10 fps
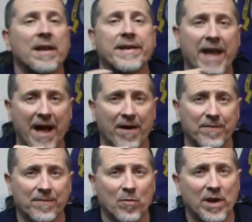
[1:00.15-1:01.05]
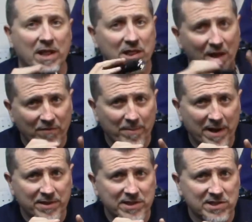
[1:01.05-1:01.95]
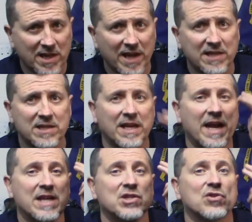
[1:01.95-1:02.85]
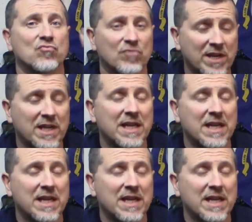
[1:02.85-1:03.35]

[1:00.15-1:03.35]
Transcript: Now, what I love about this light, it has three